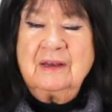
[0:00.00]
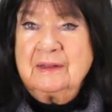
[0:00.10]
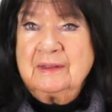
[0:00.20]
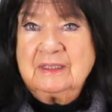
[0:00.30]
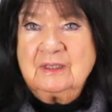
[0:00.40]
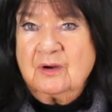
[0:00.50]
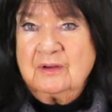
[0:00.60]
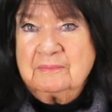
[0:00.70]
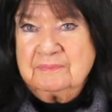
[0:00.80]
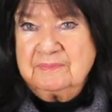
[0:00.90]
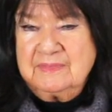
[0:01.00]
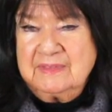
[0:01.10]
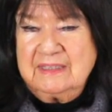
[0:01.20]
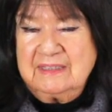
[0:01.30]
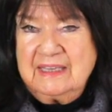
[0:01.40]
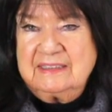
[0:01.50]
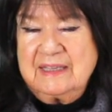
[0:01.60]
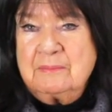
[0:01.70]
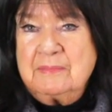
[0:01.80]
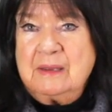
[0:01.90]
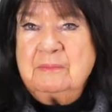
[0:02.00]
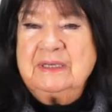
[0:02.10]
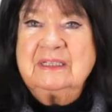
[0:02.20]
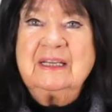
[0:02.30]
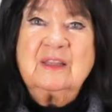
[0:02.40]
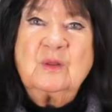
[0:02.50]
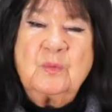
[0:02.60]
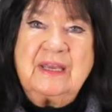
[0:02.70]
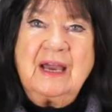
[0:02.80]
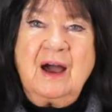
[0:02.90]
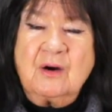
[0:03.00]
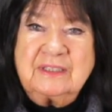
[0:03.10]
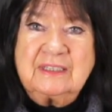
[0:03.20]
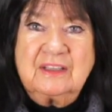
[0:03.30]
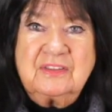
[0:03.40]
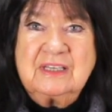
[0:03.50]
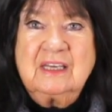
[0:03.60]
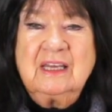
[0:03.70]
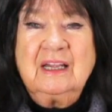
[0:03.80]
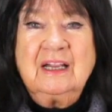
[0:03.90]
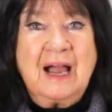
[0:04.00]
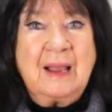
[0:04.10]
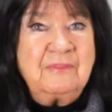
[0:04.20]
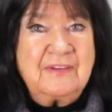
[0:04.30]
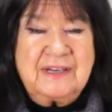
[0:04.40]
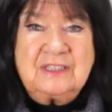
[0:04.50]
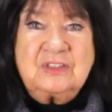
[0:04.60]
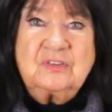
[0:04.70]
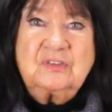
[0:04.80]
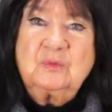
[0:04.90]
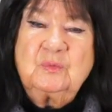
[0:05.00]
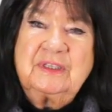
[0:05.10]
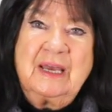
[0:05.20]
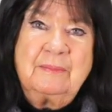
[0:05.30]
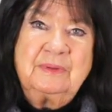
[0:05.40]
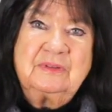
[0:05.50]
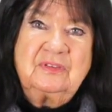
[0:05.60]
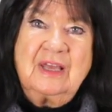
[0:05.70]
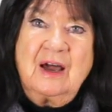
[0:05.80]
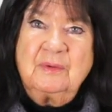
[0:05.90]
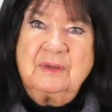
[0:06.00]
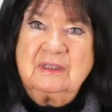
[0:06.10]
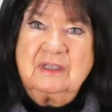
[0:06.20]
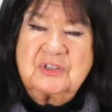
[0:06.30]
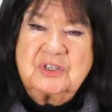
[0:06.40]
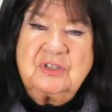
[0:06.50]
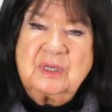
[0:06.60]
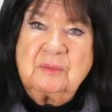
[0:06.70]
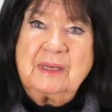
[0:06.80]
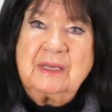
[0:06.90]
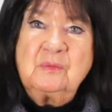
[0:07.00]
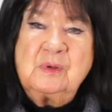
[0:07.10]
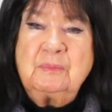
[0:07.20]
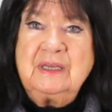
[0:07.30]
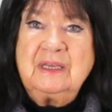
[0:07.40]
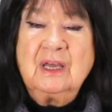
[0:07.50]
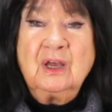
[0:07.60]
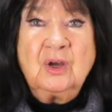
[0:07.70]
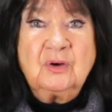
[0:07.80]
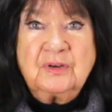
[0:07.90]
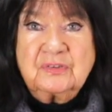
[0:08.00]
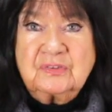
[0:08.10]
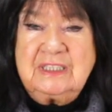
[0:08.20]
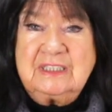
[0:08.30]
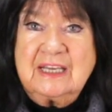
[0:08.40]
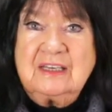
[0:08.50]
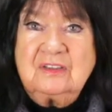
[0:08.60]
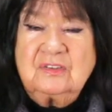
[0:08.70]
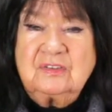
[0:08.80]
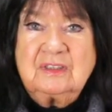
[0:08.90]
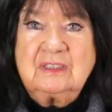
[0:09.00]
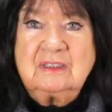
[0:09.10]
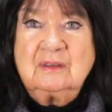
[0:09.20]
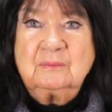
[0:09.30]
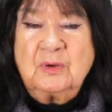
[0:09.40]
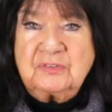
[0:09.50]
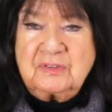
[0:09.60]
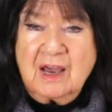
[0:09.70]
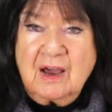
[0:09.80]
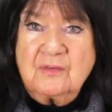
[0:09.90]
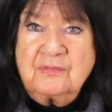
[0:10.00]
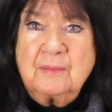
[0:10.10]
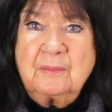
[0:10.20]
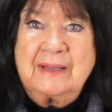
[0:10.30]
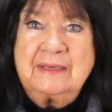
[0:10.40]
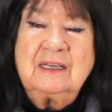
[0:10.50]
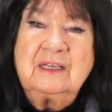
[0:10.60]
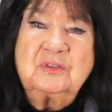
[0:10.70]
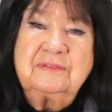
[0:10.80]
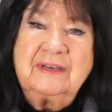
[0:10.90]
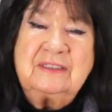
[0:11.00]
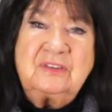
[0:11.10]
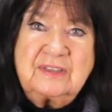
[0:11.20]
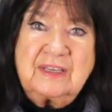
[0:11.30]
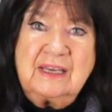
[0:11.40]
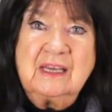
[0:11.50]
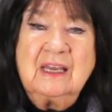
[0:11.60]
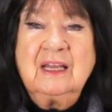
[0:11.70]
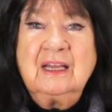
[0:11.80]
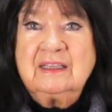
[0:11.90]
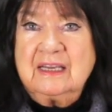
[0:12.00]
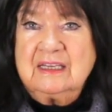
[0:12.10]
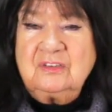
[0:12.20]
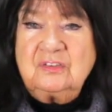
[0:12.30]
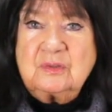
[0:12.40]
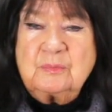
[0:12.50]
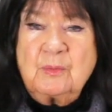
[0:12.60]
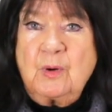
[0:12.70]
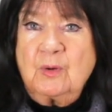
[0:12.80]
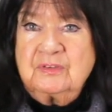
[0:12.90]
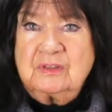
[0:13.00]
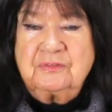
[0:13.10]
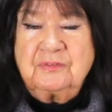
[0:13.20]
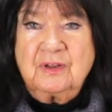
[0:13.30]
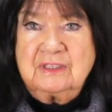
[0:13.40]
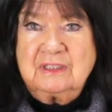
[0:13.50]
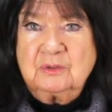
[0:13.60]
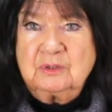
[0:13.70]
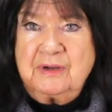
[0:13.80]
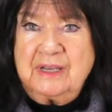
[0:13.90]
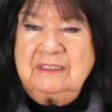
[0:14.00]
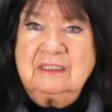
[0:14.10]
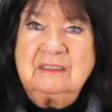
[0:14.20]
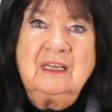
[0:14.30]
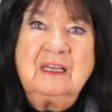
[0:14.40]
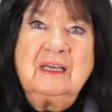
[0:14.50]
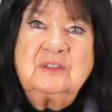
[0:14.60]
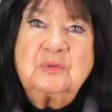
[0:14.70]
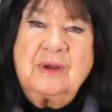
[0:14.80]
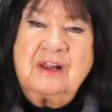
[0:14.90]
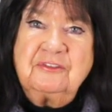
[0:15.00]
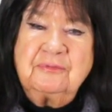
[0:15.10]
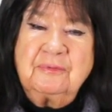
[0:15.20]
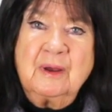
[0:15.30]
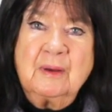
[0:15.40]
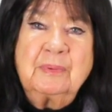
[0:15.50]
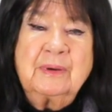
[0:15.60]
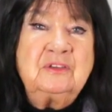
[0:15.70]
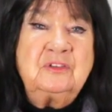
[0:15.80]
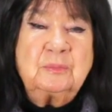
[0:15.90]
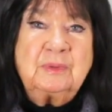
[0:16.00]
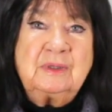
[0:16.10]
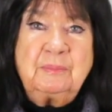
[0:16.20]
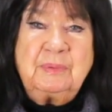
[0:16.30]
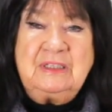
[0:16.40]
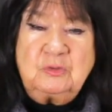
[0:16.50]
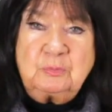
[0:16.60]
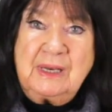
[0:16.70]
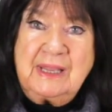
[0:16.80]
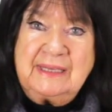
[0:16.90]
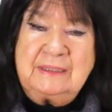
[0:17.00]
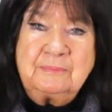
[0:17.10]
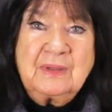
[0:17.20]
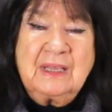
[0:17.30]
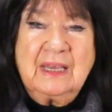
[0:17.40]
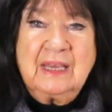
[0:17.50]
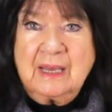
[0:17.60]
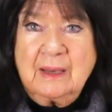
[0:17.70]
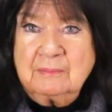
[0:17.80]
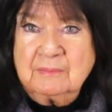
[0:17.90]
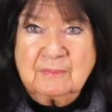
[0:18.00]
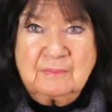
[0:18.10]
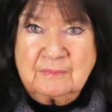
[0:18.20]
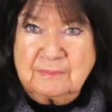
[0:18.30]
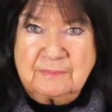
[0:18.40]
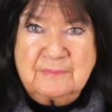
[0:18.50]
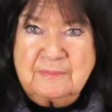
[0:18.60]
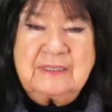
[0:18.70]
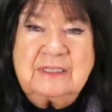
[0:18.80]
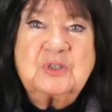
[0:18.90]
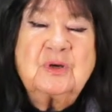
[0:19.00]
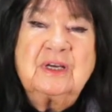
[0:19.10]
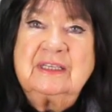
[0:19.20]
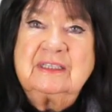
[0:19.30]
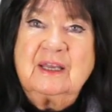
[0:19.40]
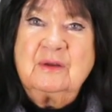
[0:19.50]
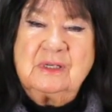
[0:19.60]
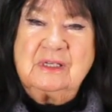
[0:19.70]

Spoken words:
you know, that there may be another way out. And I think I'm very interested what happens now when Xi Jinping will be for 3 days in Moscow from Monday to Wednesday. There is the proposal for the Ukrainian 12 principal peace plan, and I'm pretty sure that they